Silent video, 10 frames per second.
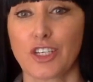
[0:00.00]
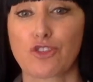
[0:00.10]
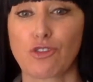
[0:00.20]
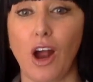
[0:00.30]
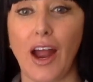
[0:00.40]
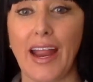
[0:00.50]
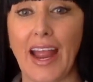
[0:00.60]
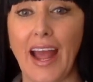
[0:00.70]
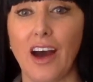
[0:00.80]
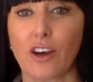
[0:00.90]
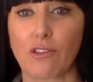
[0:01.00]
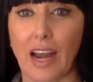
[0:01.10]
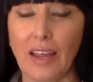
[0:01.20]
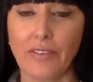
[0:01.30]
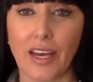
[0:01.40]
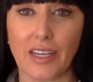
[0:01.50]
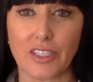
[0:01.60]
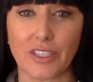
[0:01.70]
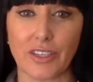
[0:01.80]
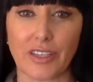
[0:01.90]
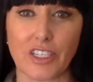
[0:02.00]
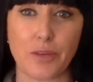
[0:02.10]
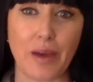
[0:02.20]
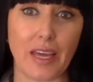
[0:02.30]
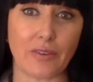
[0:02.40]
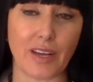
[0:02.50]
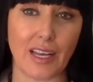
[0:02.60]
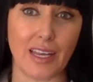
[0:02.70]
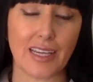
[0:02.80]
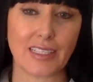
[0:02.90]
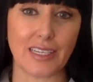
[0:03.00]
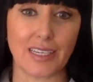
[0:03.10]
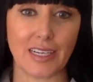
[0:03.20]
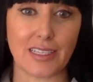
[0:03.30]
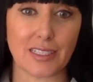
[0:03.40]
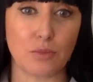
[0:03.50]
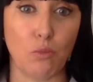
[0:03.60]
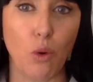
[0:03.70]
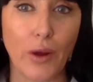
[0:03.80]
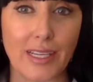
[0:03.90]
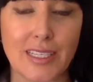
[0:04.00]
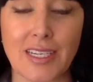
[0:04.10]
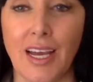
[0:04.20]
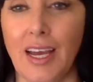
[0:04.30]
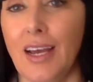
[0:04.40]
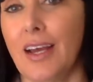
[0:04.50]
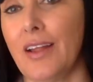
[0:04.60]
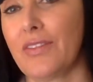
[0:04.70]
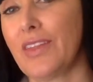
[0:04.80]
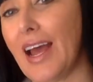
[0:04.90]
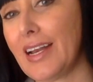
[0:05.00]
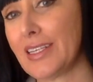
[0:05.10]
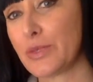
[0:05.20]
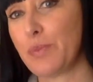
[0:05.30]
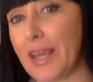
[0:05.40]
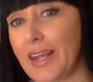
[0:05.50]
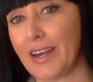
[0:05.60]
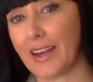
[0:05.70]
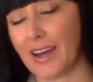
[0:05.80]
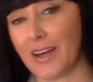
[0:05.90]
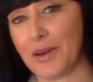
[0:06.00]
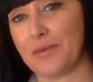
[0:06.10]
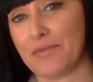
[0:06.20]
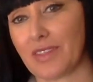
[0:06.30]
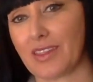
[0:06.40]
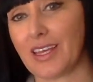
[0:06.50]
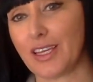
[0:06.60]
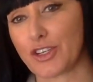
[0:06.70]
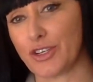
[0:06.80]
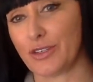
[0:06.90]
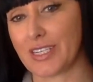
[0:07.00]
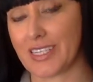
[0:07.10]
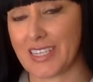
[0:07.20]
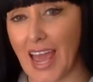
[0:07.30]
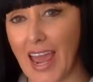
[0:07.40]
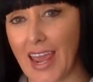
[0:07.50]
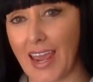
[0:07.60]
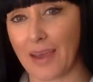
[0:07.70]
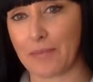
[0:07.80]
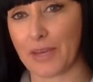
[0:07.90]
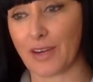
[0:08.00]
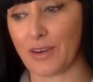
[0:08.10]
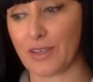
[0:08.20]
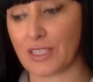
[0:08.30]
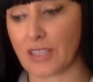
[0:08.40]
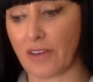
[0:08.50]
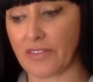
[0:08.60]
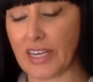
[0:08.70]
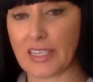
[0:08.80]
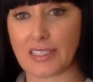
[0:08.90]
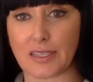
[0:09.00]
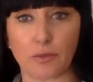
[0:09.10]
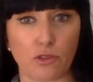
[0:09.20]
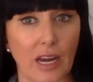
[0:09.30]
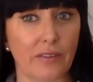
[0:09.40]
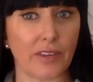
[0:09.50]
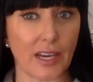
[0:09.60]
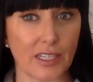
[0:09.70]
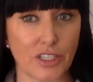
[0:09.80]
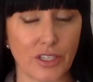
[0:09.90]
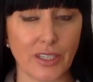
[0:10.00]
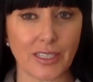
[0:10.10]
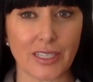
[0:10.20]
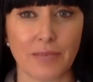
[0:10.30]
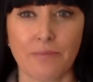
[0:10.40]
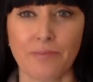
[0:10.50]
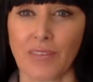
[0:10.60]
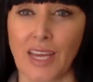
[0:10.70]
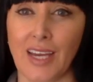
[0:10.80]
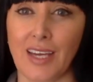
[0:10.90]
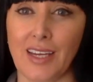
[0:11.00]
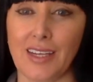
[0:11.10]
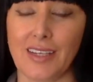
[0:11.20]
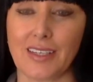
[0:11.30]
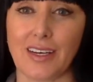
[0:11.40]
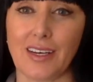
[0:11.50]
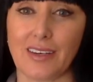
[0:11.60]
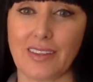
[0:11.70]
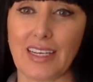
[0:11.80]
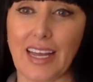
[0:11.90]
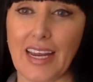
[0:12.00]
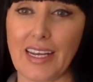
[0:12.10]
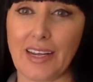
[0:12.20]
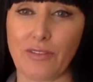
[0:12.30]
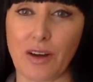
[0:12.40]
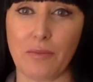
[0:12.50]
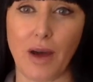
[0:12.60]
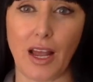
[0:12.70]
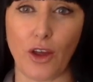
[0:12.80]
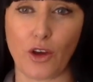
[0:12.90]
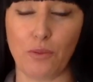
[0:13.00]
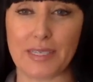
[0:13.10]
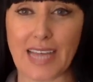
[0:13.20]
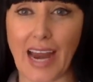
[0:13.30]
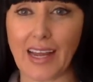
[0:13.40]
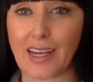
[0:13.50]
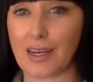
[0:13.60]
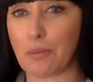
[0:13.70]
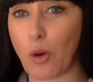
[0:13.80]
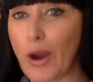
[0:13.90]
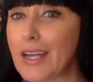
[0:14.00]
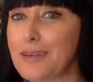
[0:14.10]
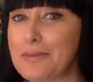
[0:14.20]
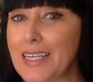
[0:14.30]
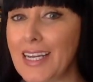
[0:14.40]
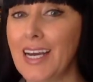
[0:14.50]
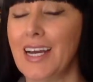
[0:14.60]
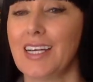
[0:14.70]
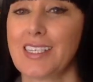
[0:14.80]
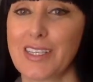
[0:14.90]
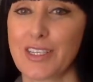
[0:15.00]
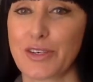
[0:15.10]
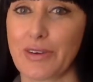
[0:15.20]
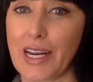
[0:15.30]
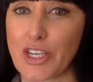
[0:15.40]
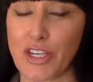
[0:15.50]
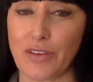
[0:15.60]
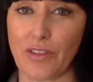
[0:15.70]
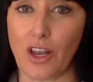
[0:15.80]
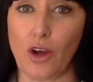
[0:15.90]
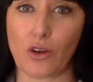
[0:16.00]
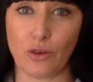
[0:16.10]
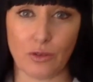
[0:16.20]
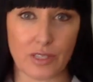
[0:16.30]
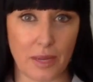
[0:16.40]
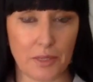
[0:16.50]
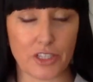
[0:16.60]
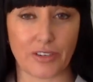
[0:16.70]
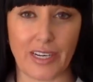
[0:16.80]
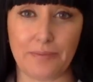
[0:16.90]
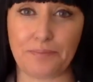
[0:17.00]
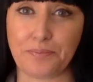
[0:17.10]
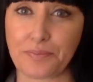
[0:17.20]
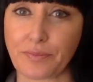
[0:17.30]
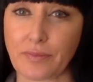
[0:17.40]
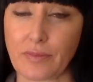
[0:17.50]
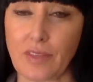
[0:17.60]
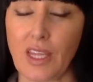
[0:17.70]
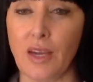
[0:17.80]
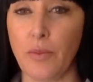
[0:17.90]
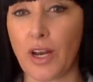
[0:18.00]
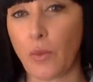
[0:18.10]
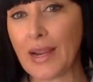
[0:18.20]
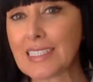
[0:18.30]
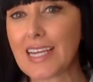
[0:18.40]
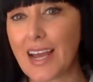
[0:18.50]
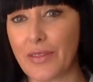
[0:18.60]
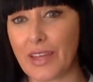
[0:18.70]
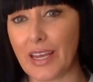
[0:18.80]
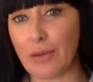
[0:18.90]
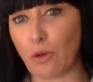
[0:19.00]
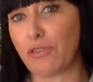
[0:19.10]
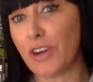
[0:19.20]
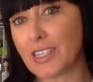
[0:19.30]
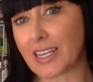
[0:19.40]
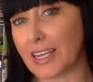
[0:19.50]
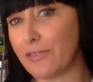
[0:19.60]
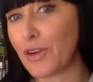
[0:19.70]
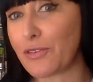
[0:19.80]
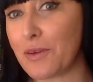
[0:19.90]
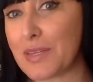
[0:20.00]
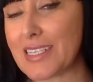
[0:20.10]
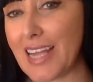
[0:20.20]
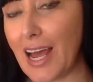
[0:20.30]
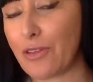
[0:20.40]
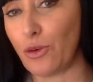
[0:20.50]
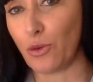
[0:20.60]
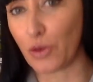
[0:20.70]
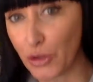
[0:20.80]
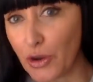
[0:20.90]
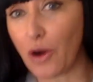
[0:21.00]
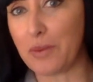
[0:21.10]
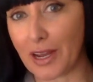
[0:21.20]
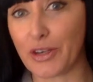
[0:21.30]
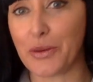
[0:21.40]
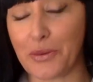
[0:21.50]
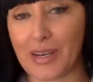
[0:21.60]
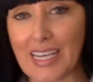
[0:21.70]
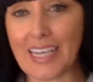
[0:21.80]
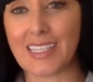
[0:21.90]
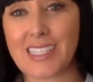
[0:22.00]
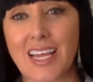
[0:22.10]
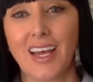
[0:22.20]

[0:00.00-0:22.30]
dry out graveyard dirt that you may have collected and it's moist. That has been the issue today because I've needed some graveyard dirt, and the lady from my local botanica pointed me to the direction of the local cemetery. And when I went down there, well, firstly, if you're from the South or you know about New Orleans